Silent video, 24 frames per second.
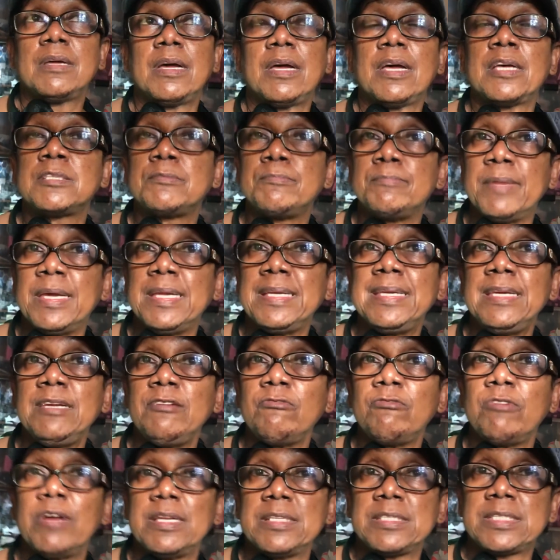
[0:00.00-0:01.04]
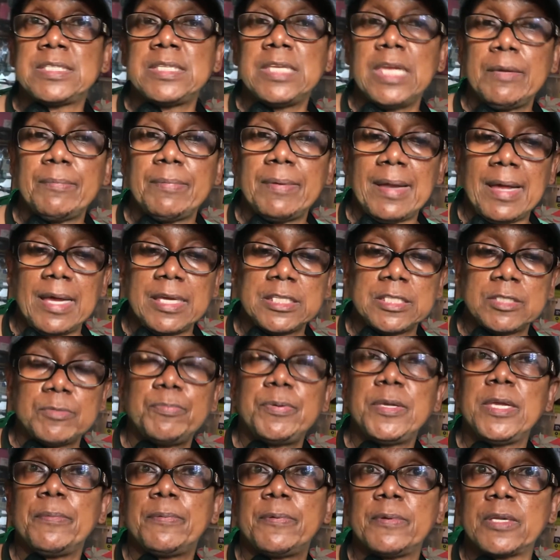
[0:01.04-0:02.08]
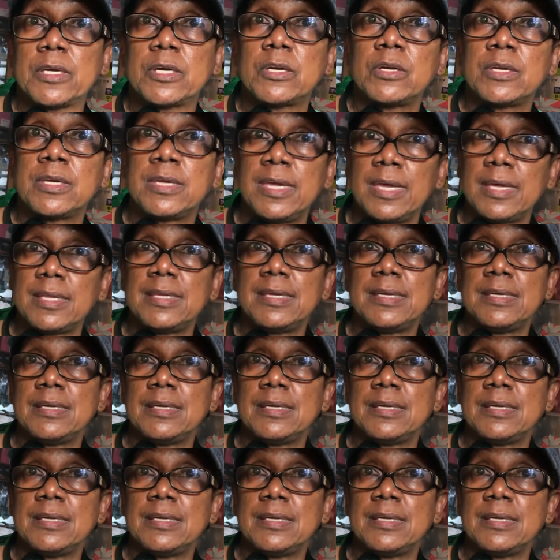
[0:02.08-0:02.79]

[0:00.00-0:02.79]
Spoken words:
As many rent stabilized people that could get